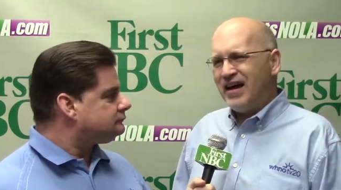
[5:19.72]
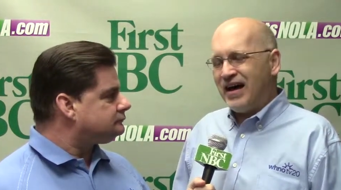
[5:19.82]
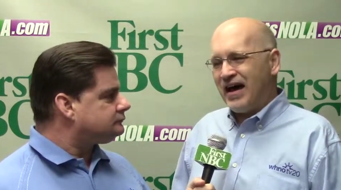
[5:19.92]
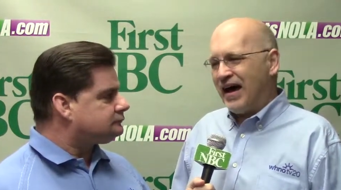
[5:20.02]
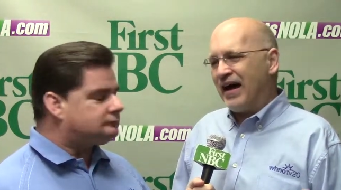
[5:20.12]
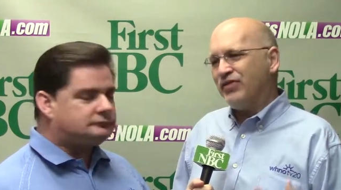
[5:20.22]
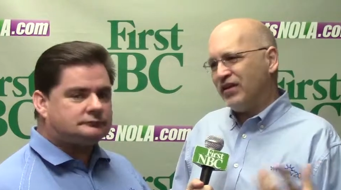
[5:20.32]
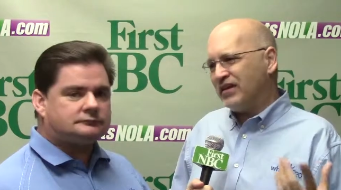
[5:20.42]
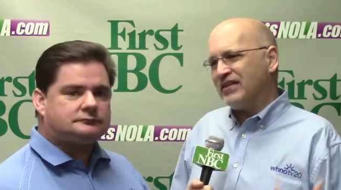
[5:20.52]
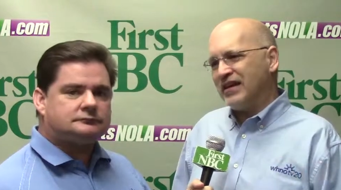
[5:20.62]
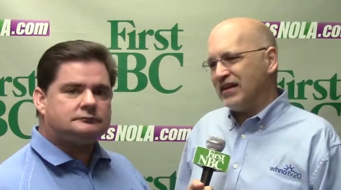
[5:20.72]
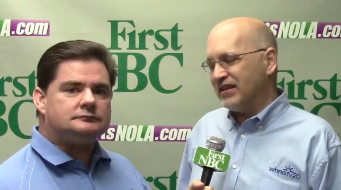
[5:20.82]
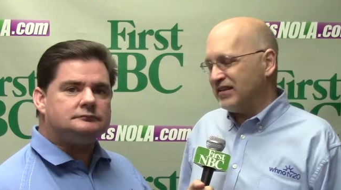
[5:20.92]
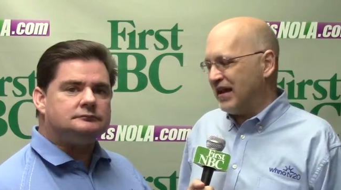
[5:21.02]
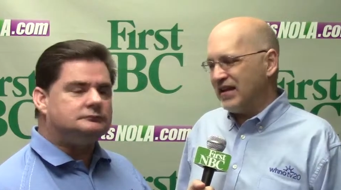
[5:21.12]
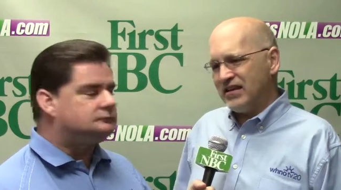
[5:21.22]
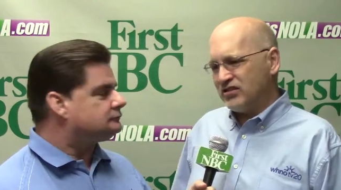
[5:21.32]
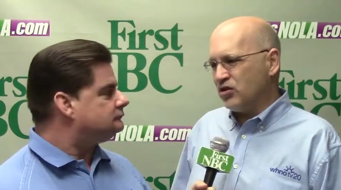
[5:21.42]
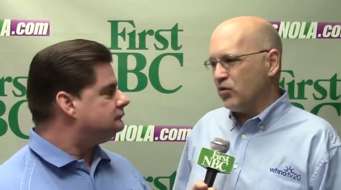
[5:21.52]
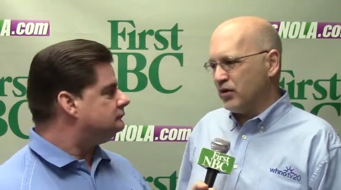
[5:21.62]
Speaker 1: I think at the end of the day, it's
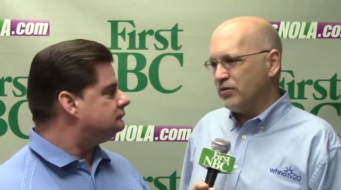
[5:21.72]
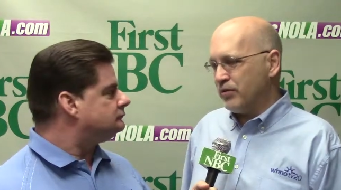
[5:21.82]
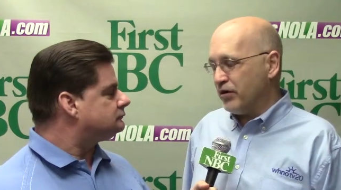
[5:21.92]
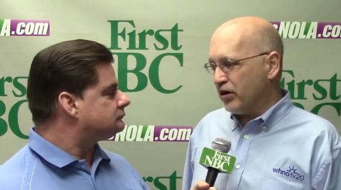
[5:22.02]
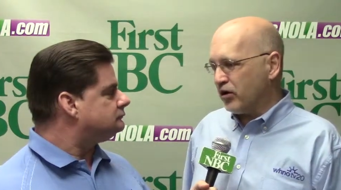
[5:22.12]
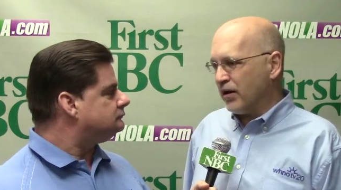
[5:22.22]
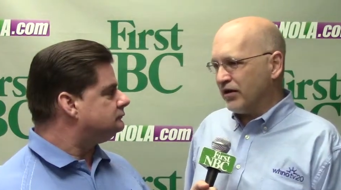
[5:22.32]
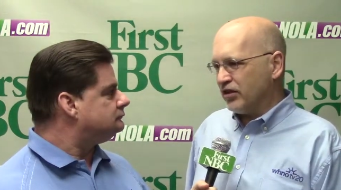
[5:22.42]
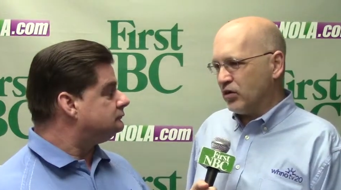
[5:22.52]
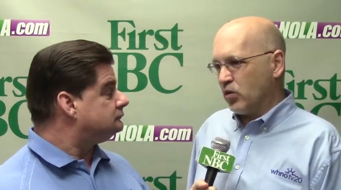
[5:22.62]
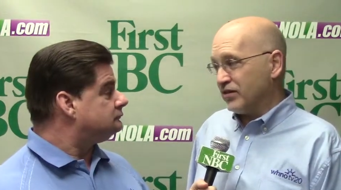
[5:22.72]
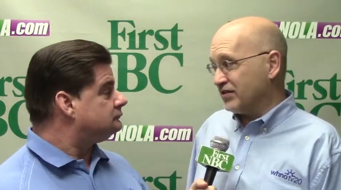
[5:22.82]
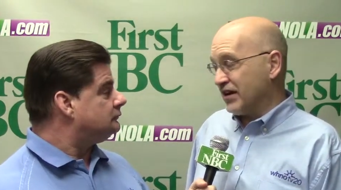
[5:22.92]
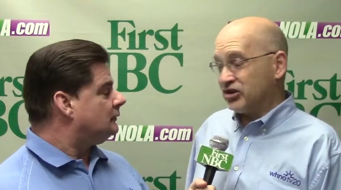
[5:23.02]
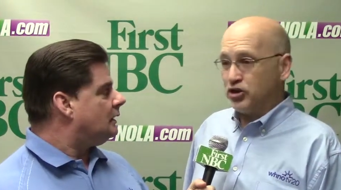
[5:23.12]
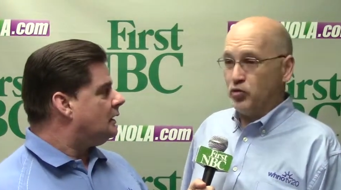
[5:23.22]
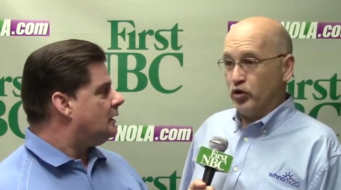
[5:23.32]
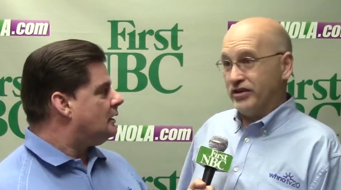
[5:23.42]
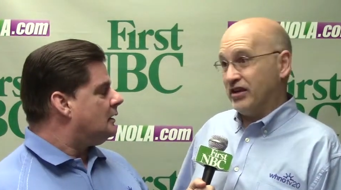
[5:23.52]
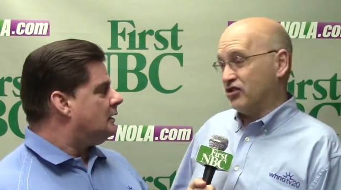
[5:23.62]
going to be a bigger crowd than it was last year. Will
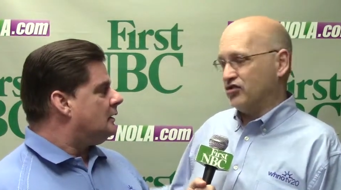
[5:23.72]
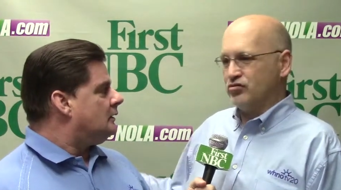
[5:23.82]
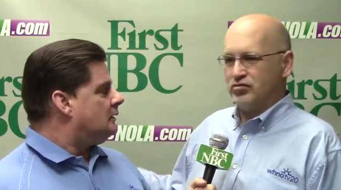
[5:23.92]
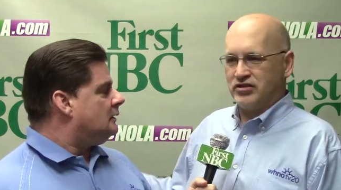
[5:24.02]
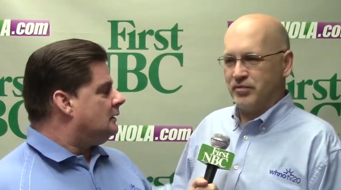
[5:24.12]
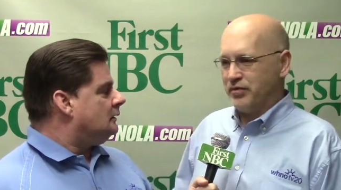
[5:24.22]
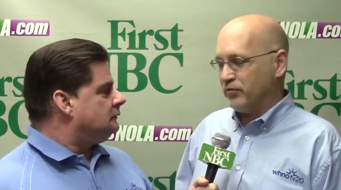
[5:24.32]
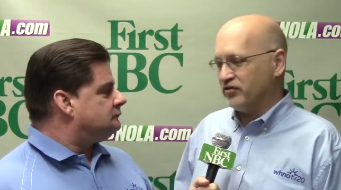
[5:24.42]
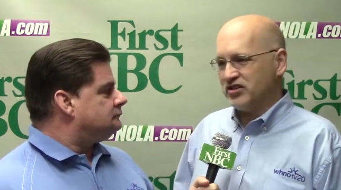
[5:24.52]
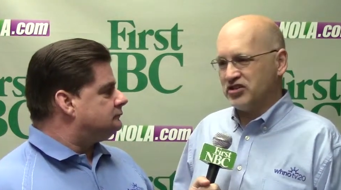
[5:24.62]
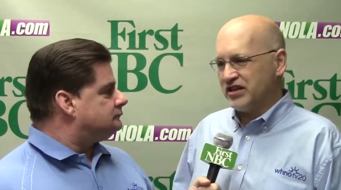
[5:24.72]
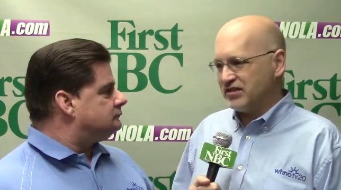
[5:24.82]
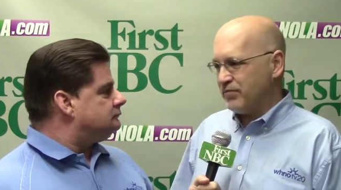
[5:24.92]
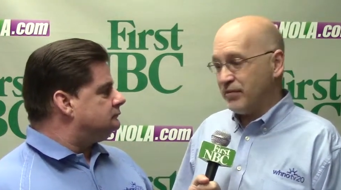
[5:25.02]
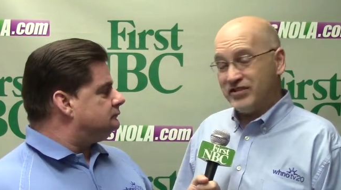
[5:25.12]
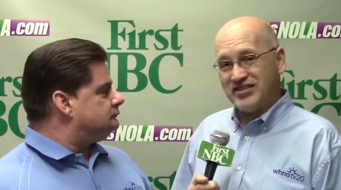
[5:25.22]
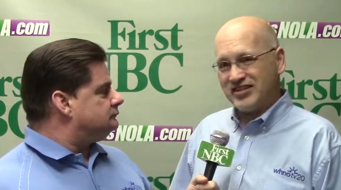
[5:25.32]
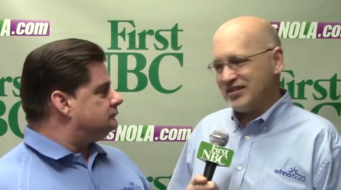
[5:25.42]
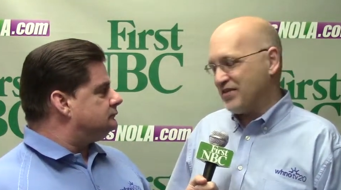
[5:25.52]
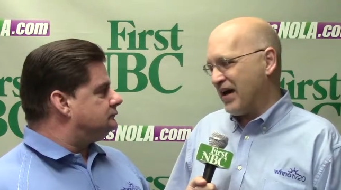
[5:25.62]
it get to, some people suggested maybe
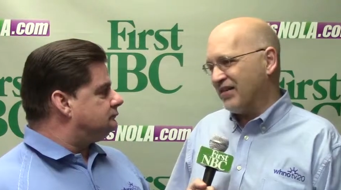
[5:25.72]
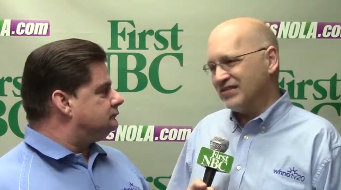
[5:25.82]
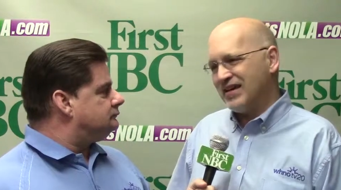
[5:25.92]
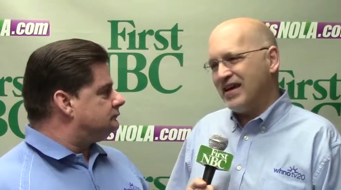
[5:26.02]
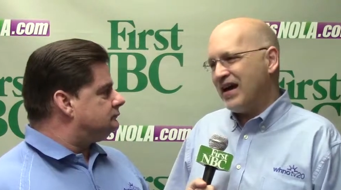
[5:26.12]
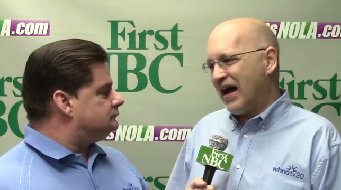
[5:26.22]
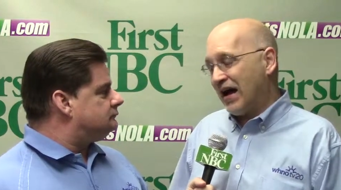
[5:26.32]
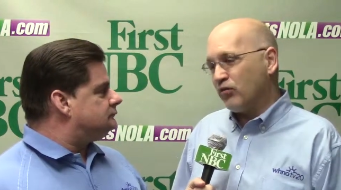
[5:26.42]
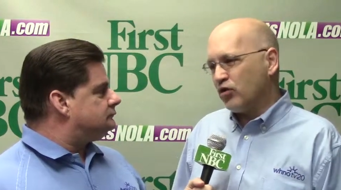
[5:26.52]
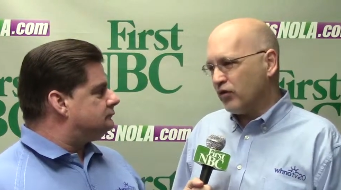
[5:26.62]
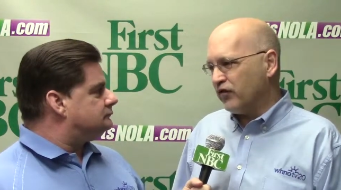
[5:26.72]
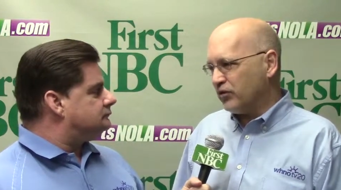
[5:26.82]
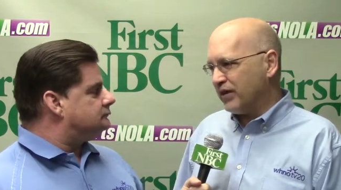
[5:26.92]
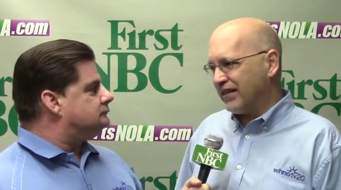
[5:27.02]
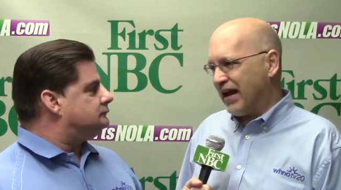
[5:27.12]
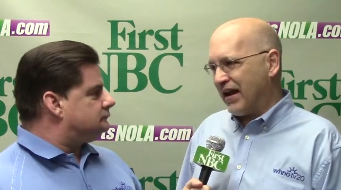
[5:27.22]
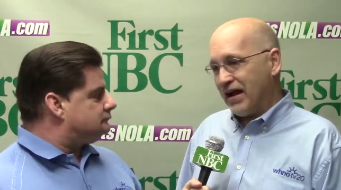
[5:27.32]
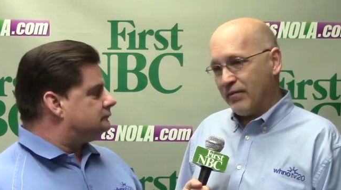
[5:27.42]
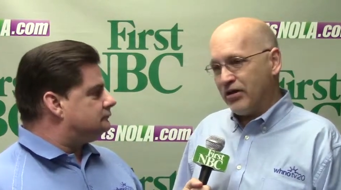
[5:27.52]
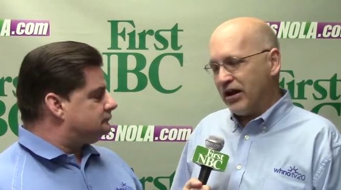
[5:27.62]
60,000? I don't know if it'll get that
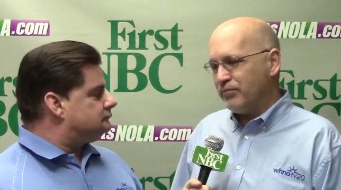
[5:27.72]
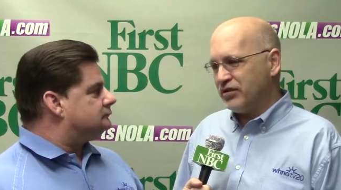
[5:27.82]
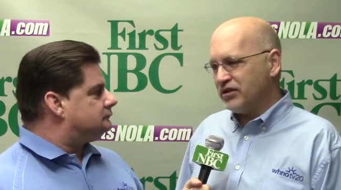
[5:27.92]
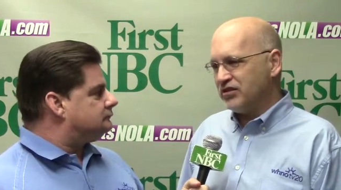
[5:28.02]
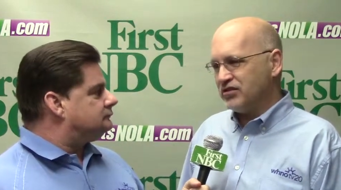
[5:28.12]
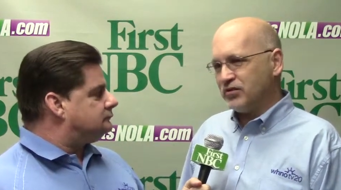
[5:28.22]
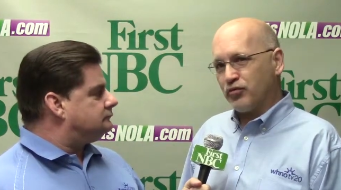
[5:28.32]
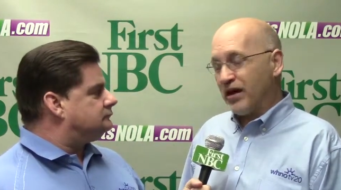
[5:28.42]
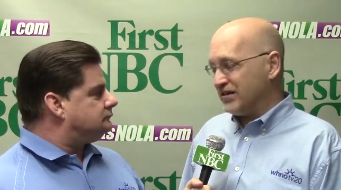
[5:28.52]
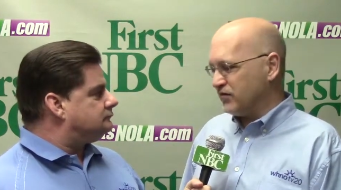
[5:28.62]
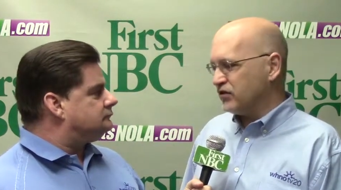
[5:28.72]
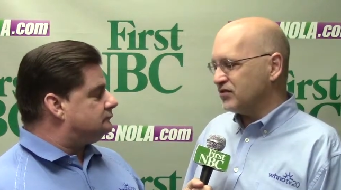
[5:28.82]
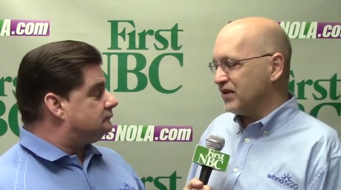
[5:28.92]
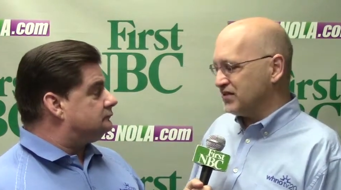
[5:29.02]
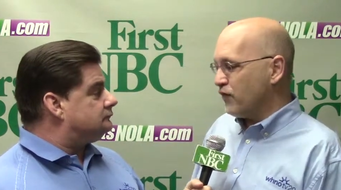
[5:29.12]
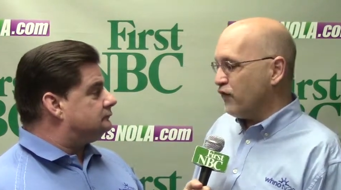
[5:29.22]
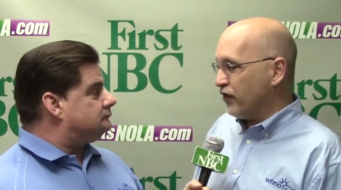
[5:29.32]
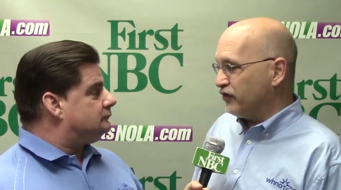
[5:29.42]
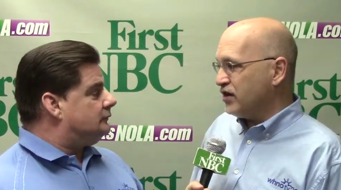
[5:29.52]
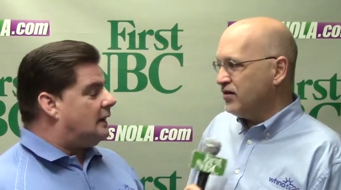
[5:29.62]
high, but I'd be surprised if it's less than
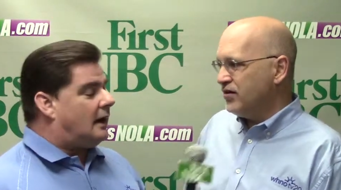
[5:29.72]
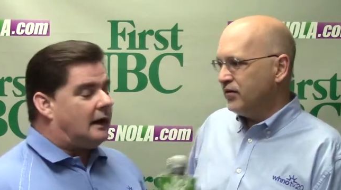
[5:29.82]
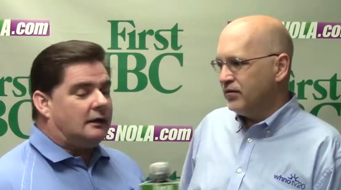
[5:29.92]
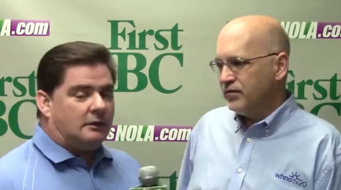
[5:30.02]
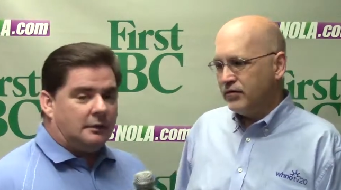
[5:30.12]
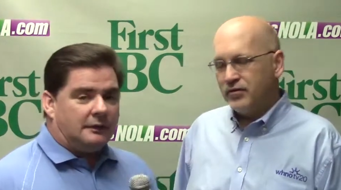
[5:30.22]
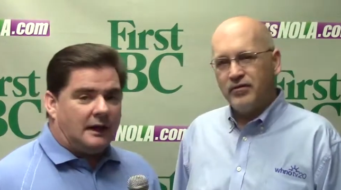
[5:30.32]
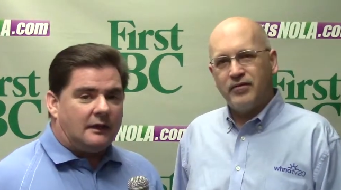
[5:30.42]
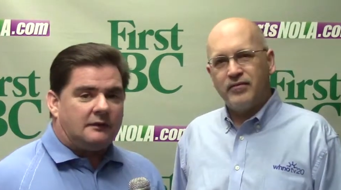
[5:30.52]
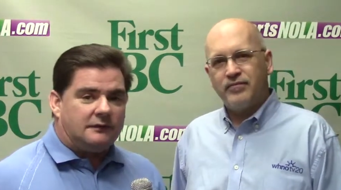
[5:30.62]
50.
Speaker 2: Yeah, I agree with that. I think